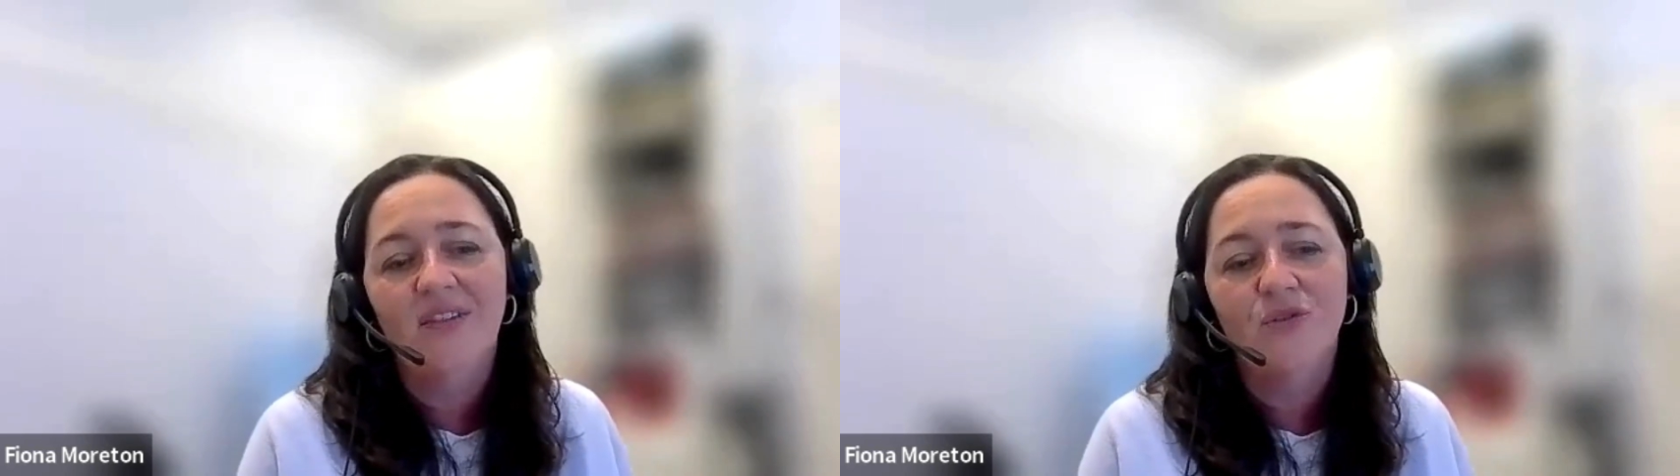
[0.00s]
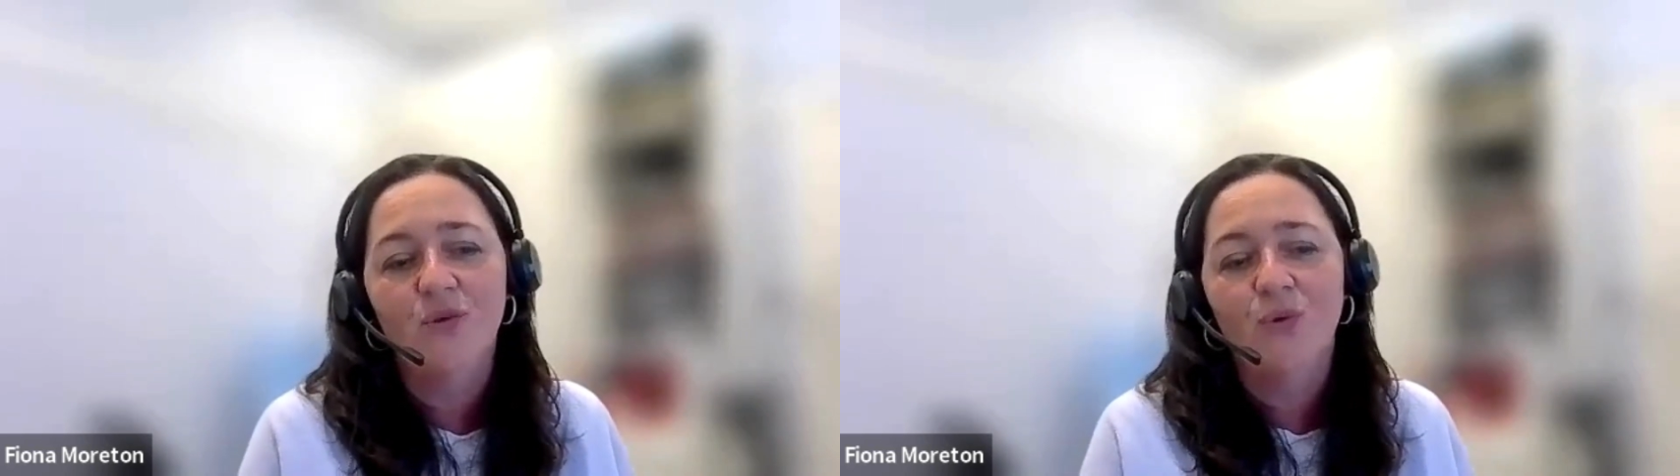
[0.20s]

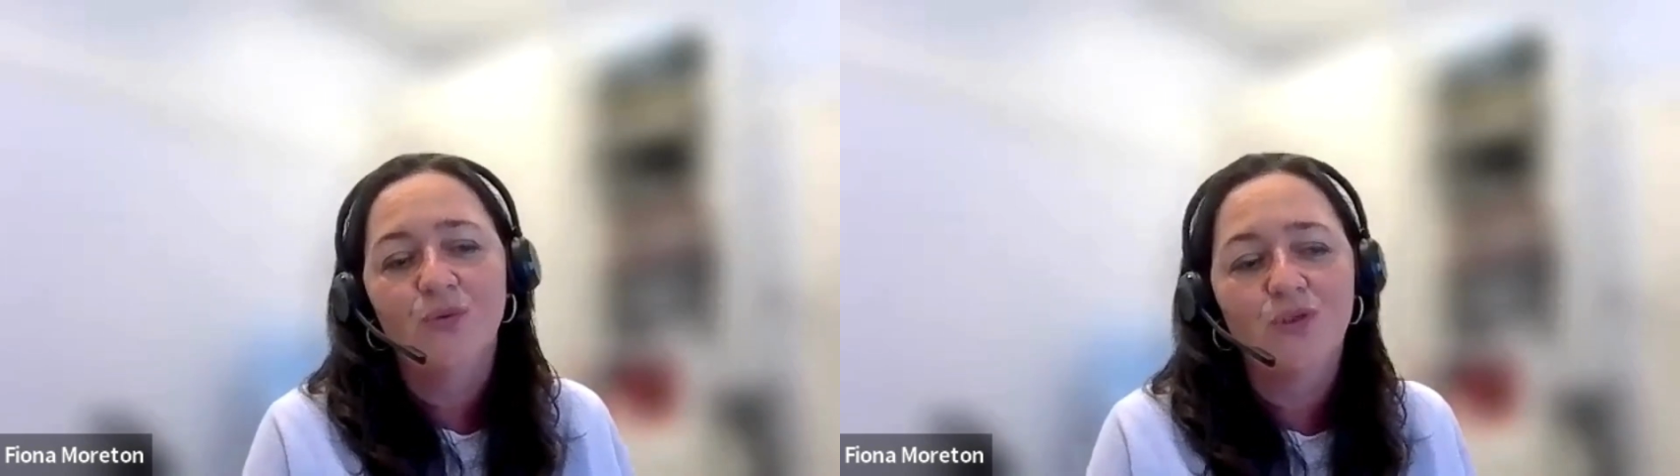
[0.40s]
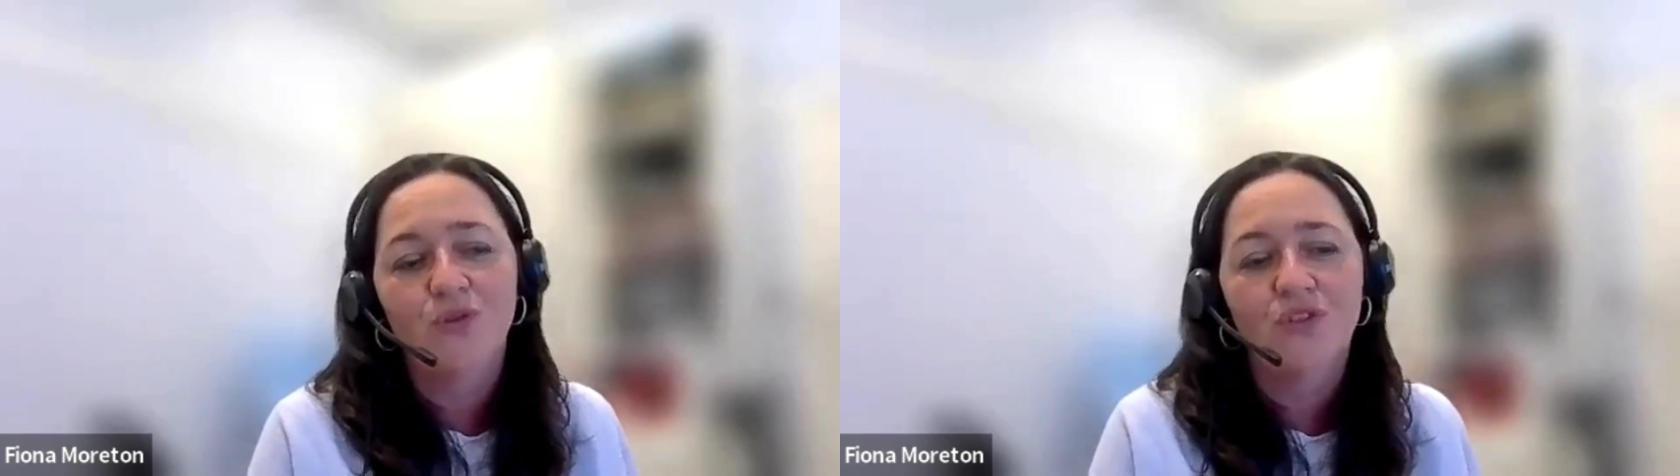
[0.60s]
the
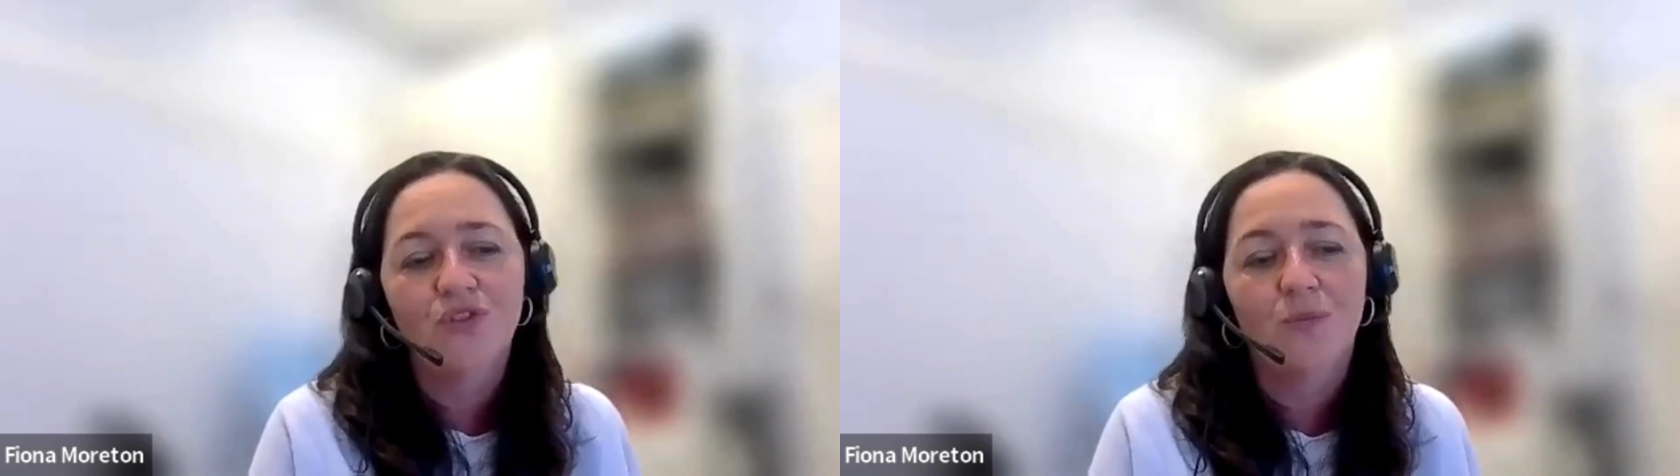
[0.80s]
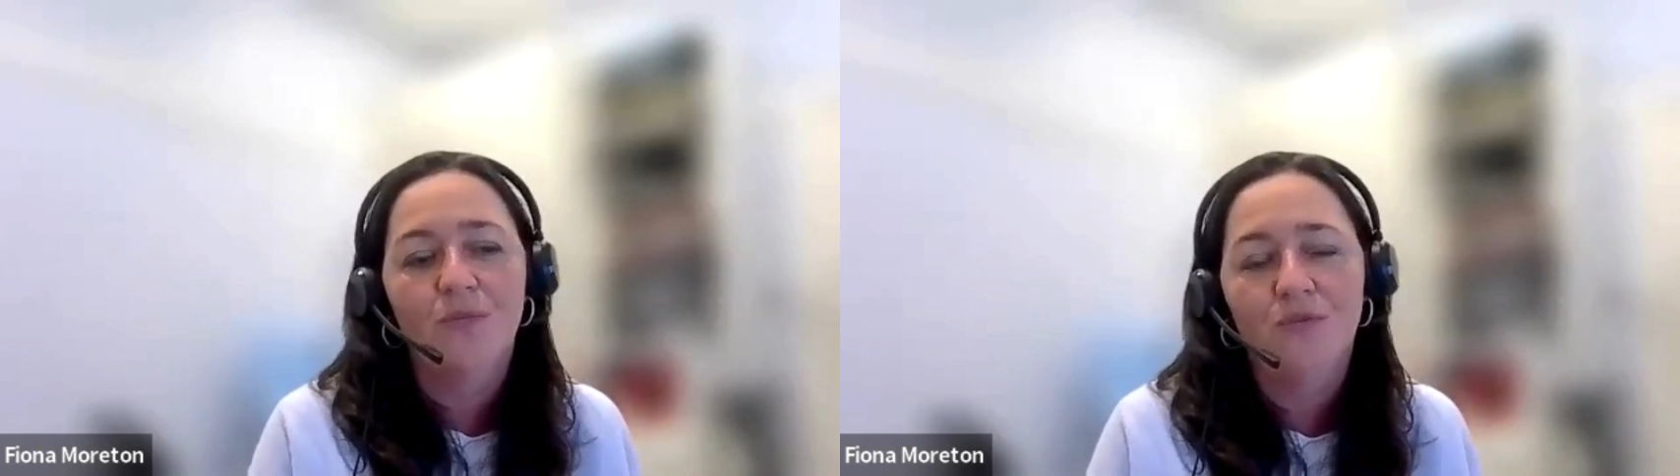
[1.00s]
tools do the
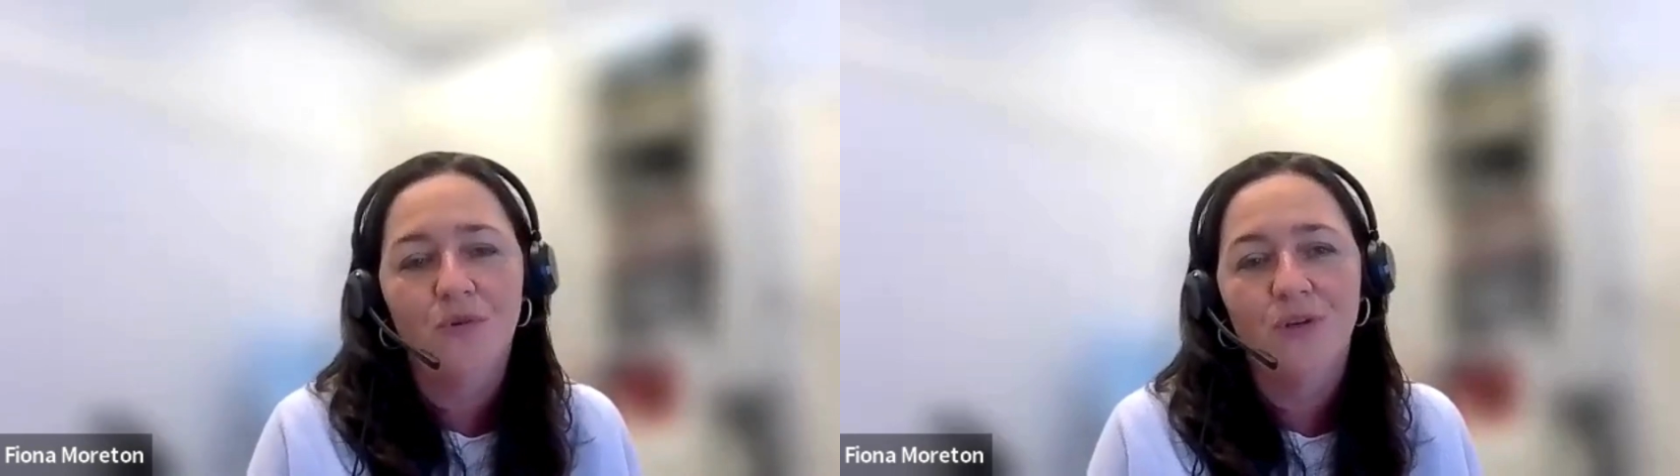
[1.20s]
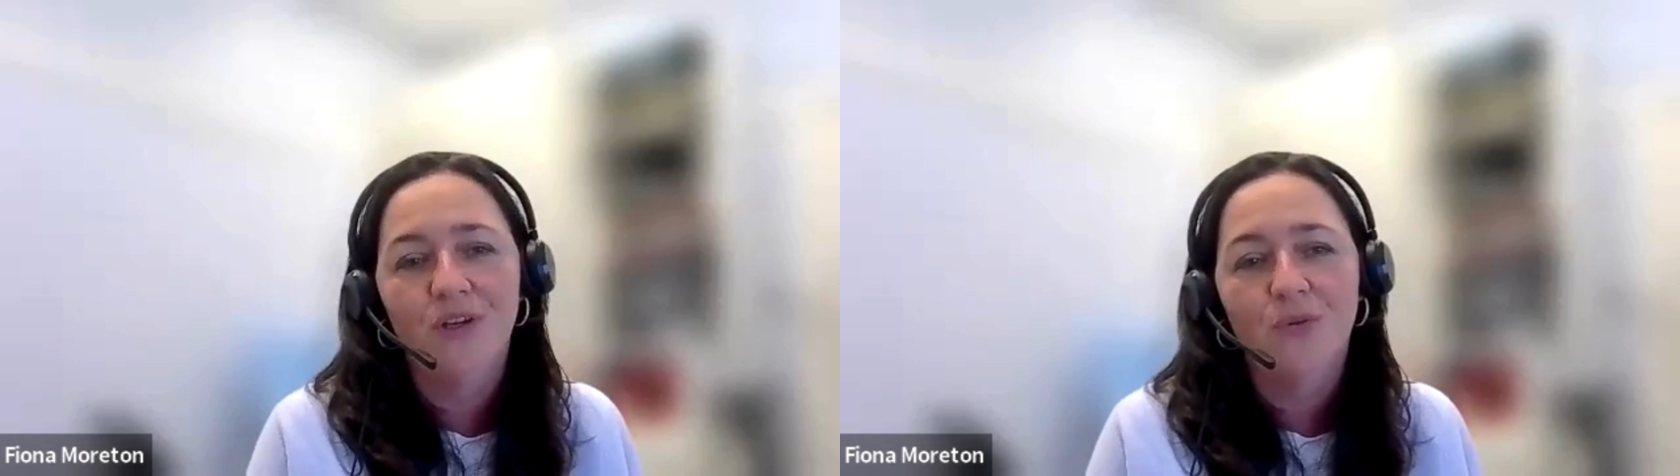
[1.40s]
job
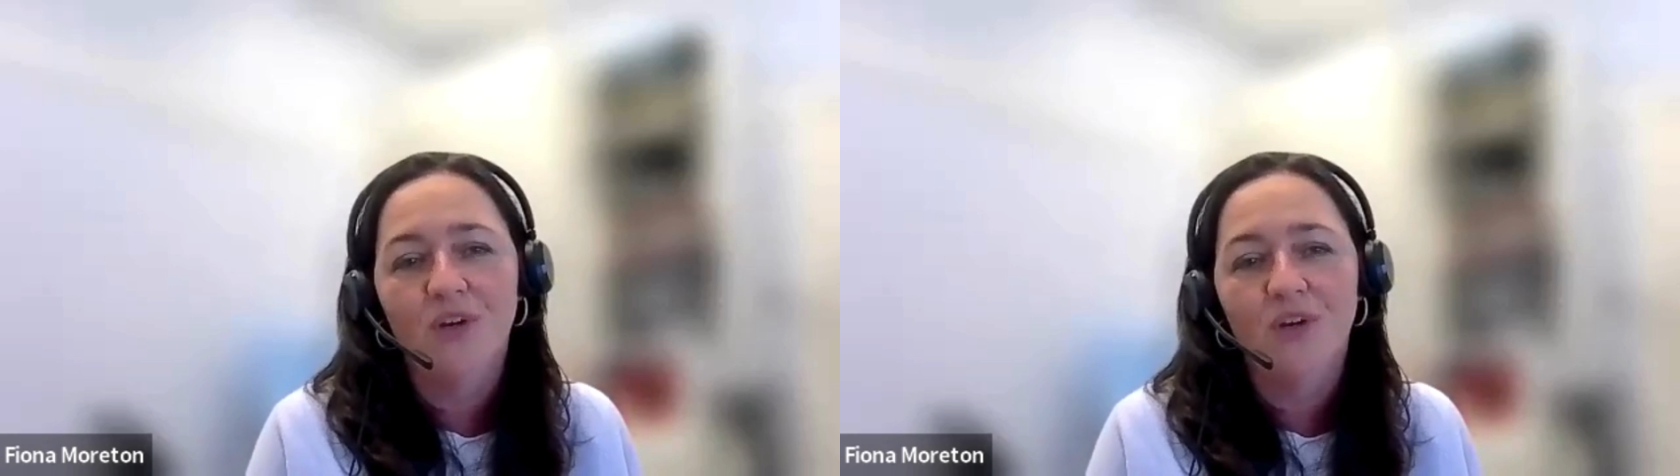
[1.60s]
for you,